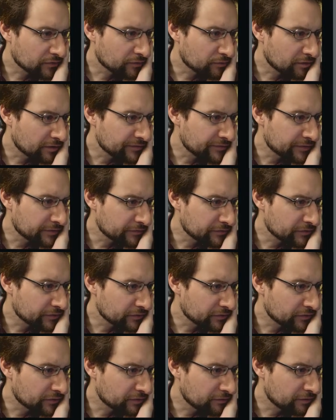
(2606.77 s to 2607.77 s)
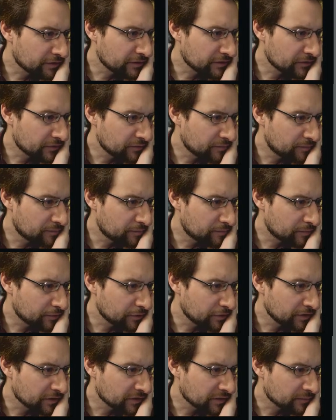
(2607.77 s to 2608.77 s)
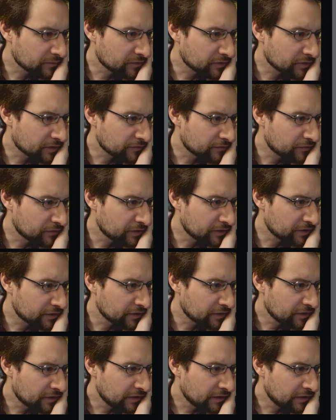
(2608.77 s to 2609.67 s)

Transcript: the Ryzen 7000 series burning themselves dead.